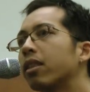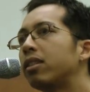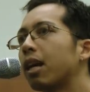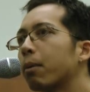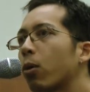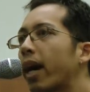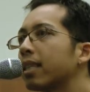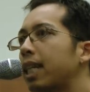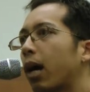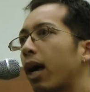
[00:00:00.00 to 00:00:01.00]
The
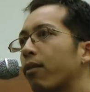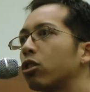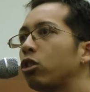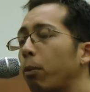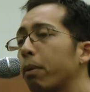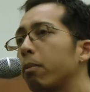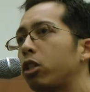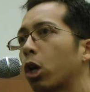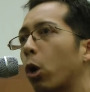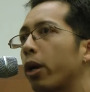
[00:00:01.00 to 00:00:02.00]
Democrats now have a
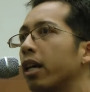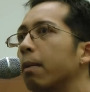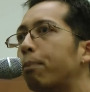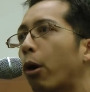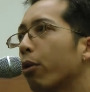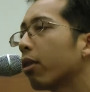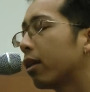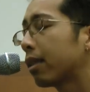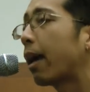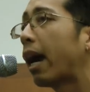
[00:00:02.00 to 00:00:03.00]
supermajority in
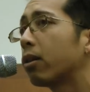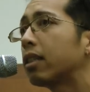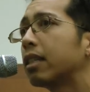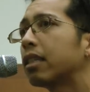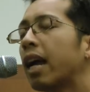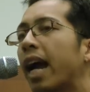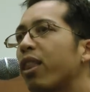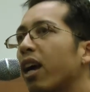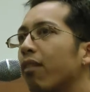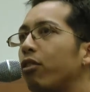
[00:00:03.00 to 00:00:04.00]
both houses,
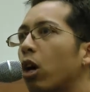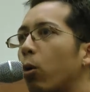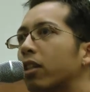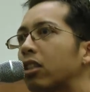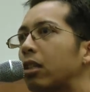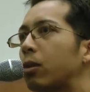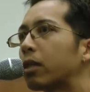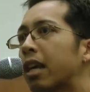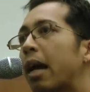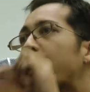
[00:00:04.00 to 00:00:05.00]
and they have no
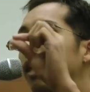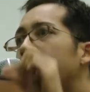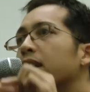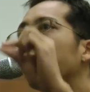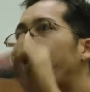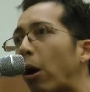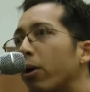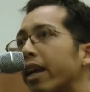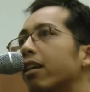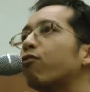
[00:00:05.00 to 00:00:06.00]
excuse. They can
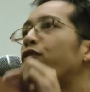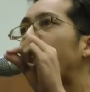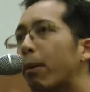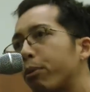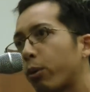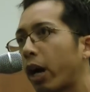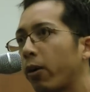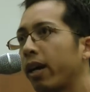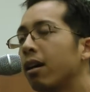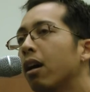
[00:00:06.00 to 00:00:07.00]
vote in
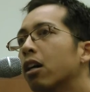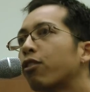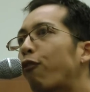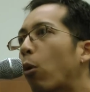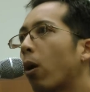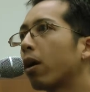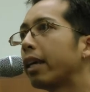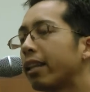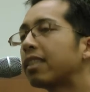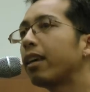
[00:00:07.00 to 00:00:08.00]
February
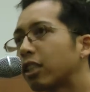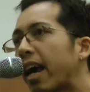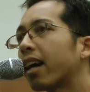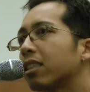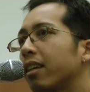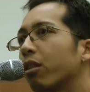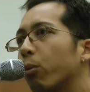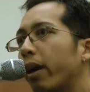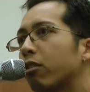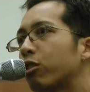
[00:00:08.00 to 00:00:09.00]
for taxing
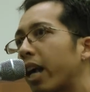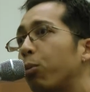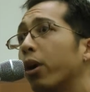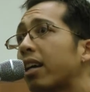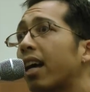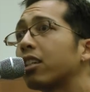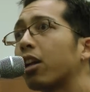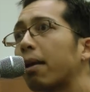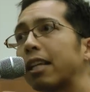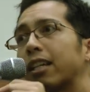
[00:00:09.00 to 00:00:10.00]
the rich, and we're not
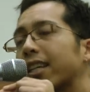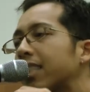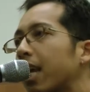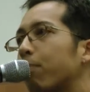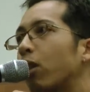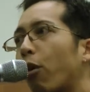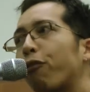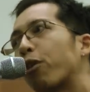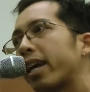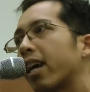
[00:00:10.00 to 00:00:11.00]
going to accept
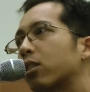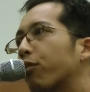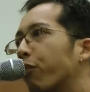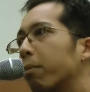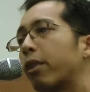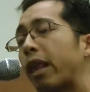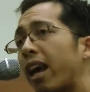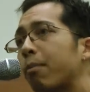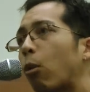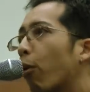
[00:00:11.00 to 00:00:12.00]
no for an answer from
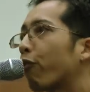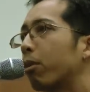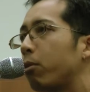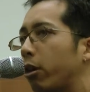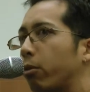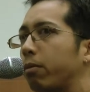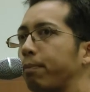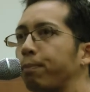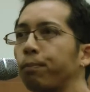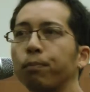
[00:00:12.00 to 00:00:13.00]
them or from you.
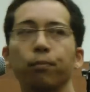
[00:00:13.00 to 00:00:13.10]
Woo!